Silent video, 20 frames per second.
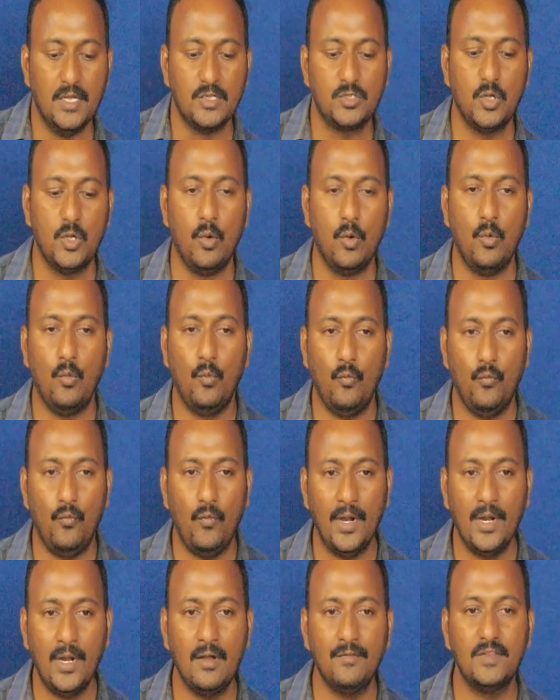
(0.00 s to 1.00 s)
So
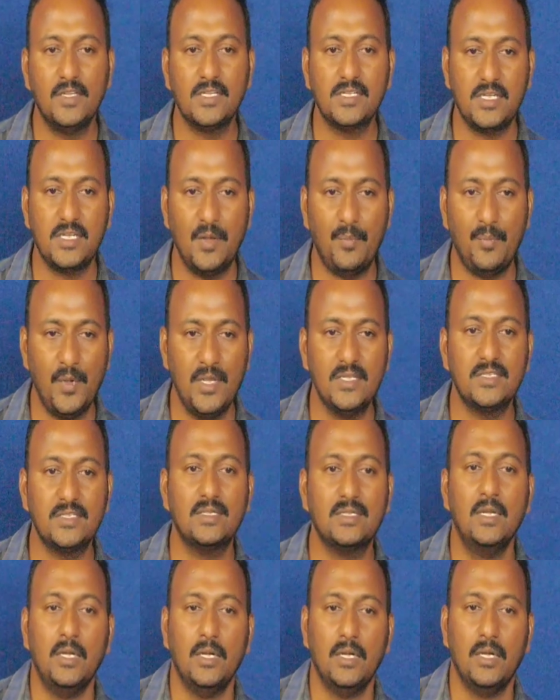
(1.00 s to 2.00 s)
one of the step is
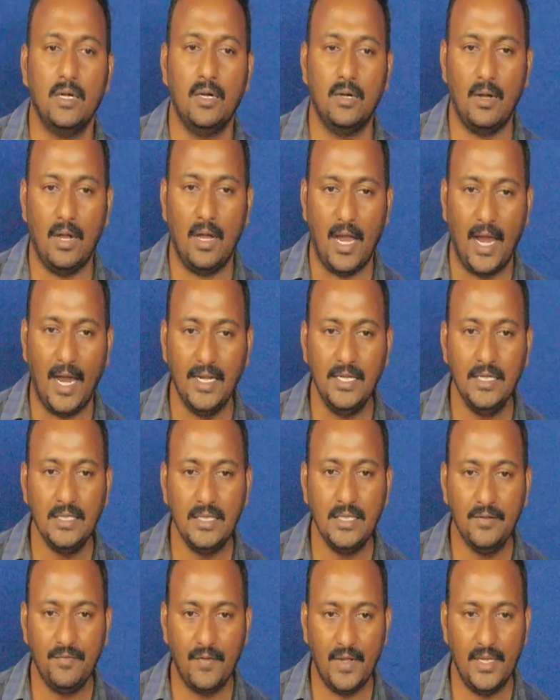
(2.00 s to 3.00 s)

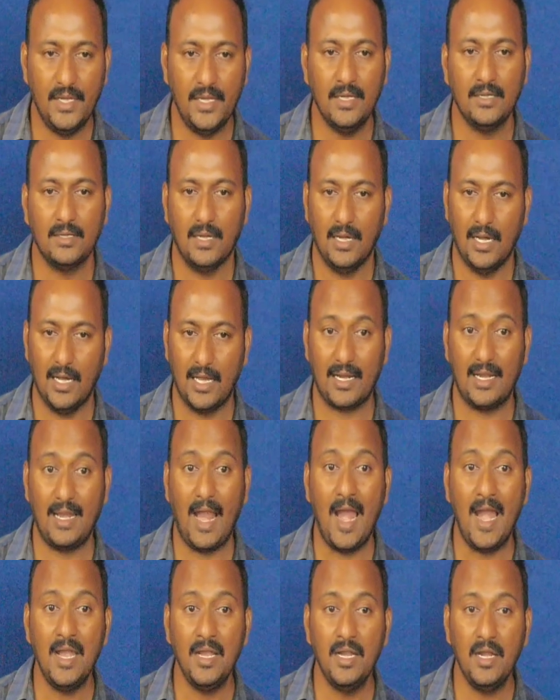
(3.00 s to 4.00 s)
identifying
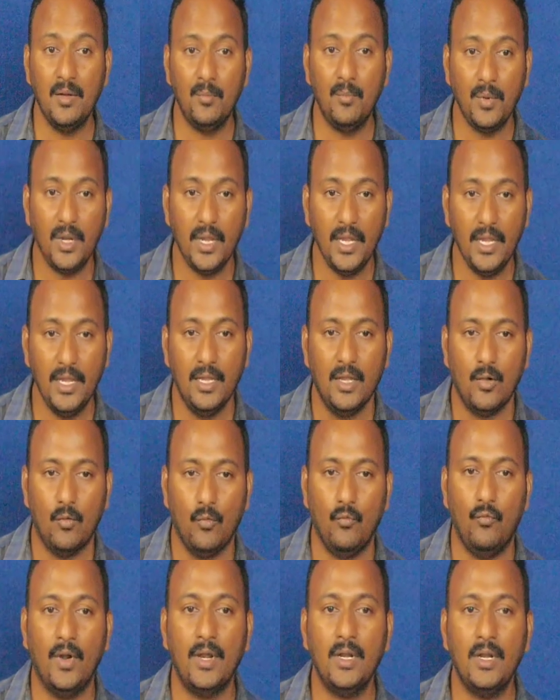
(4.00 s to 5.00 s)
randomly
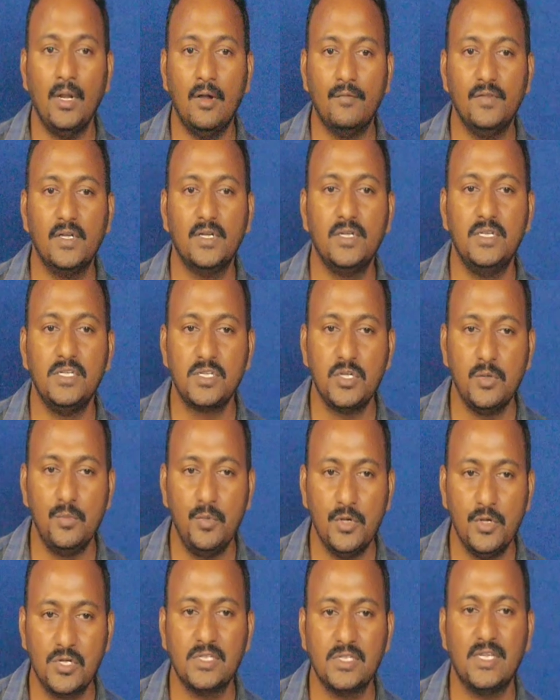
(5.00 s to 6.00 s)
one of the
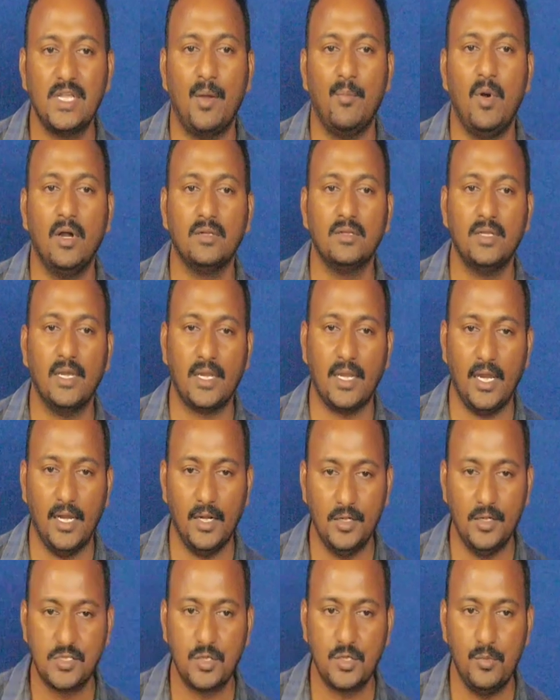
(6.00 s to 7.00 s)
distributions among the k
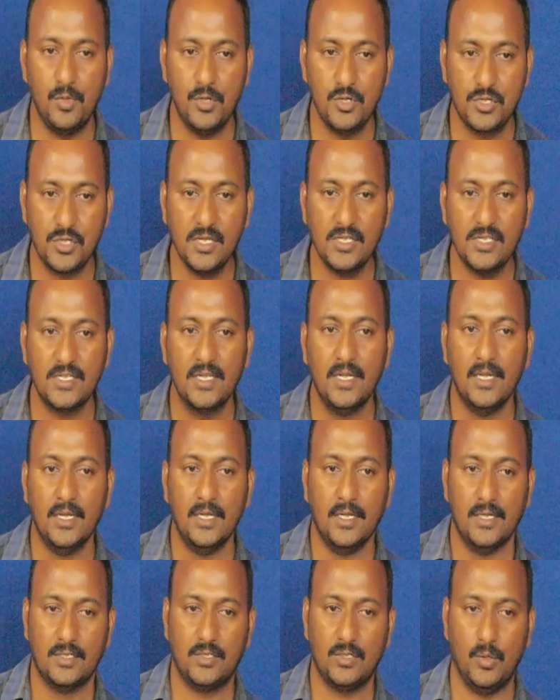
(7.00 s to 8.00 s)
distributions.
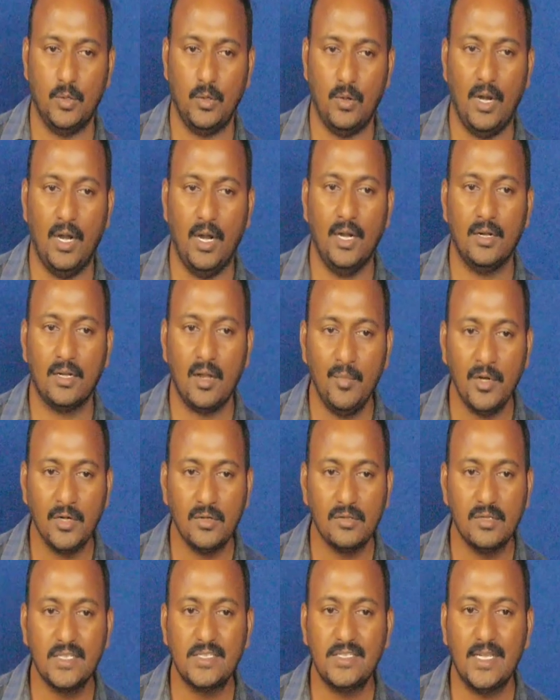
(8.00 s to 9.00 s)
So and coming
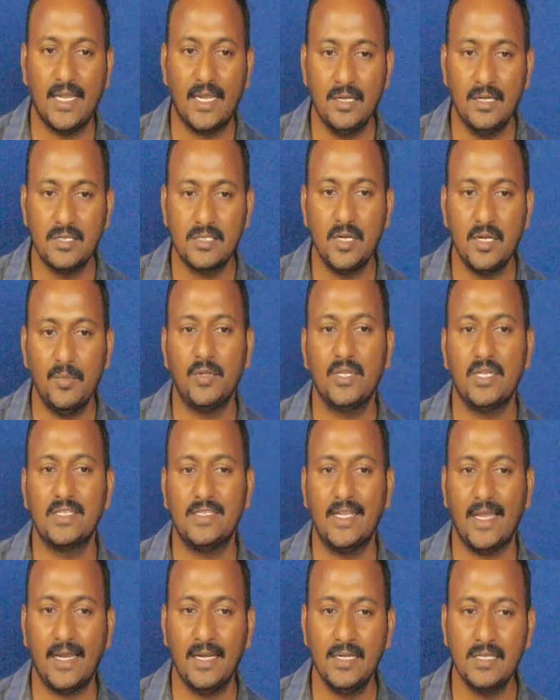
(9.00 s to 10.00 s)
to the second step, in the
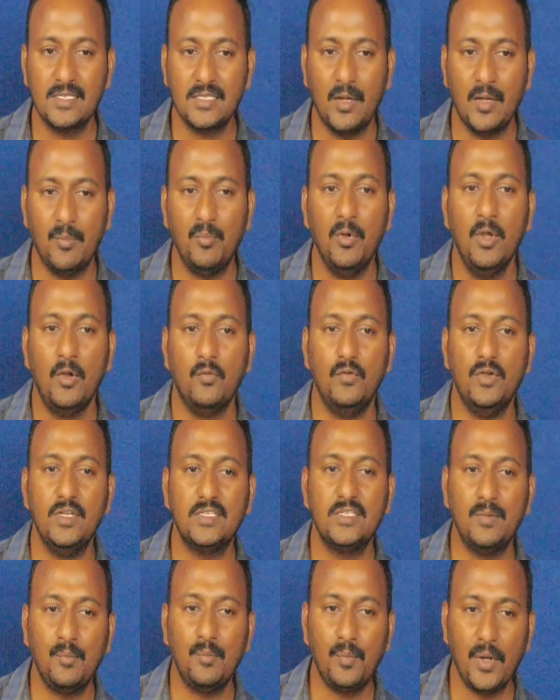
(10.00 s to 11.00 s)
second step we
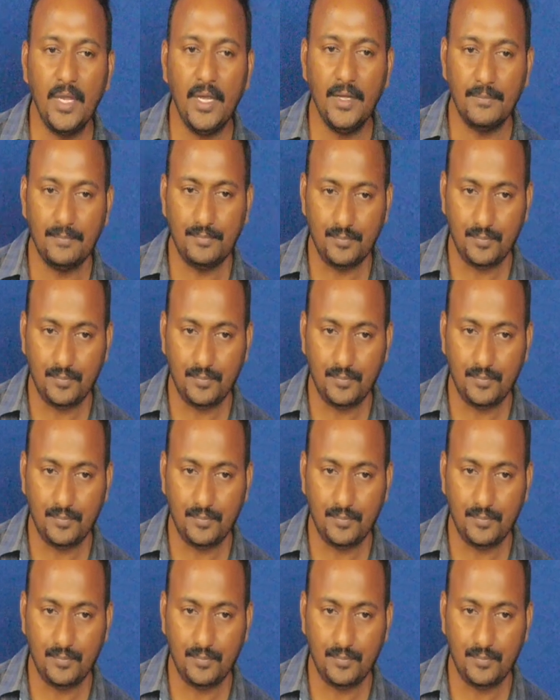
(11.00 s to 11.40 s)
simply